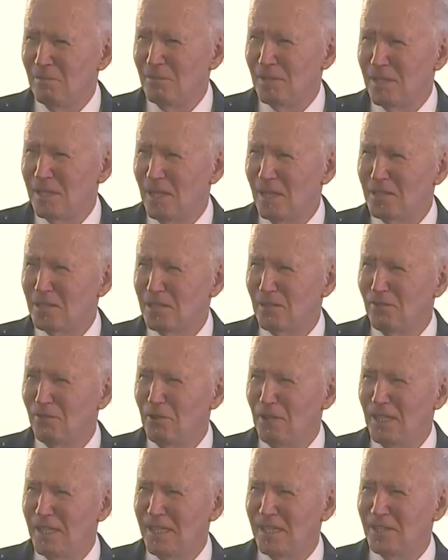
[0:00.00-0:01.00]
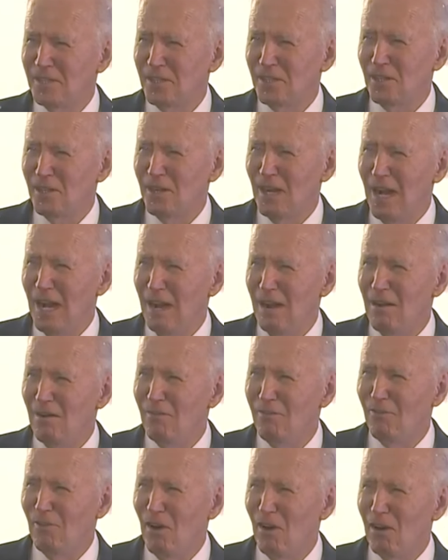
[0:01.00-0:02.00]
because to fully consider how
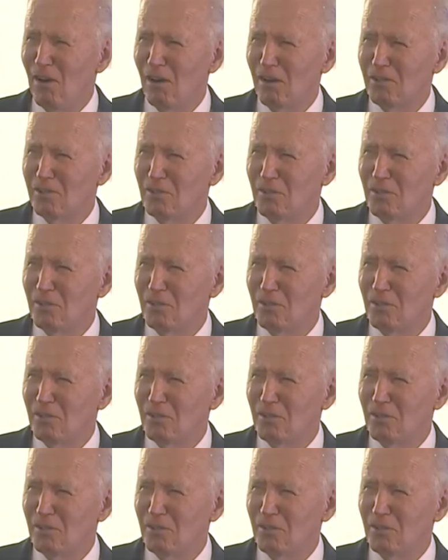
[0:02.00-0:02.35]
far our